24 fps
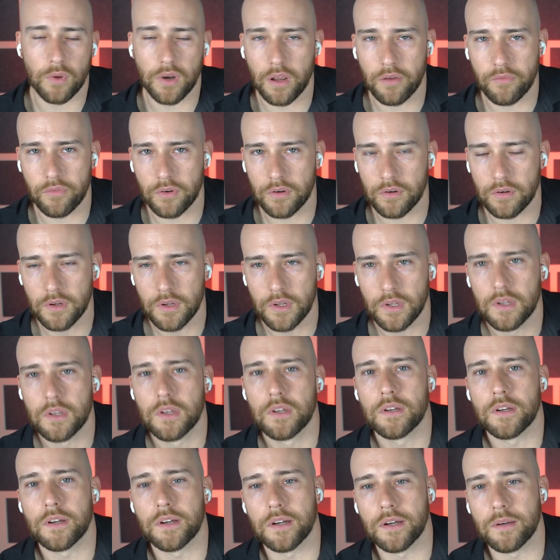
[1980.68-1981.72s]
whatever.
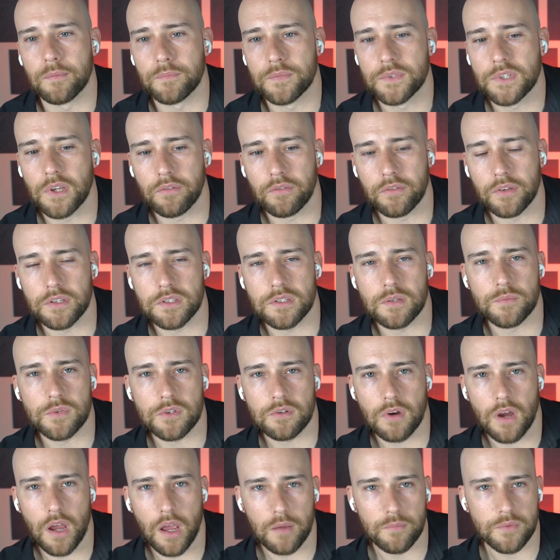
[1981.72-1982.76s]
Definitely
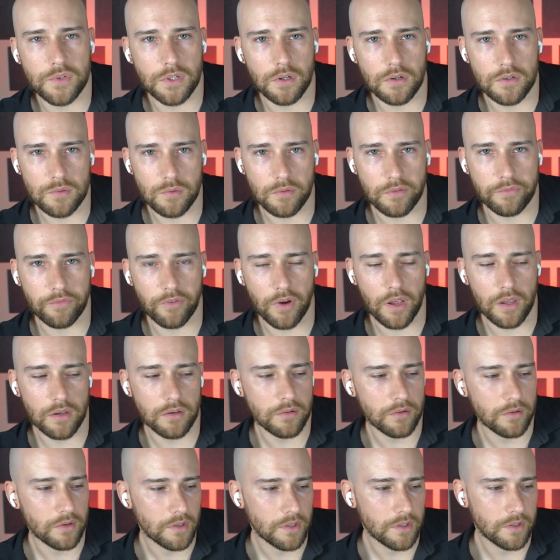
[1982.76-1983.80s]
subscribe, share us with a
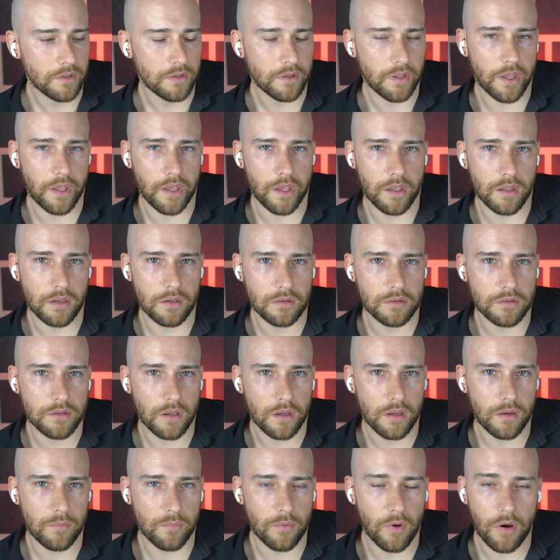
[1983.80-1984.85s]
friend, and
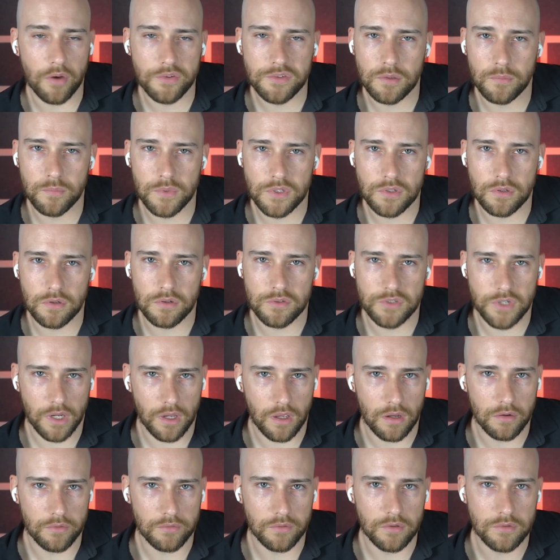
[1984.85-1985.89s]
also be sure to check
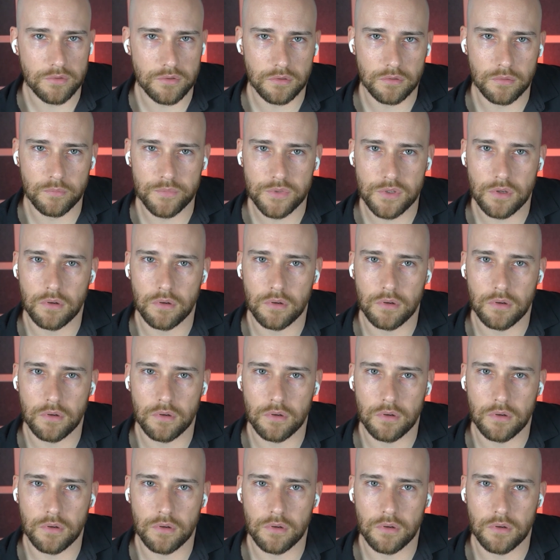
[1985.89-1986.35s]
out on YouTube.